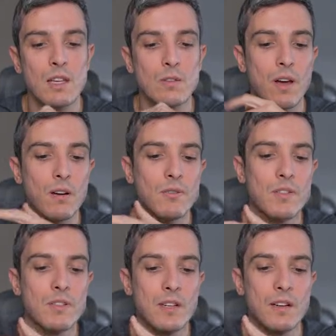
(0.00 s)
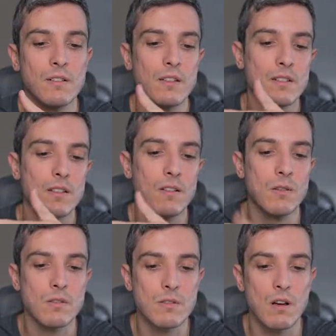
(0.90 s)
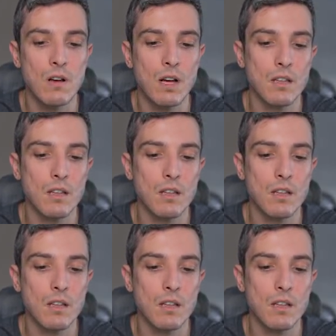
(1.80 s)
So I don't just sit here and listen to the whole song.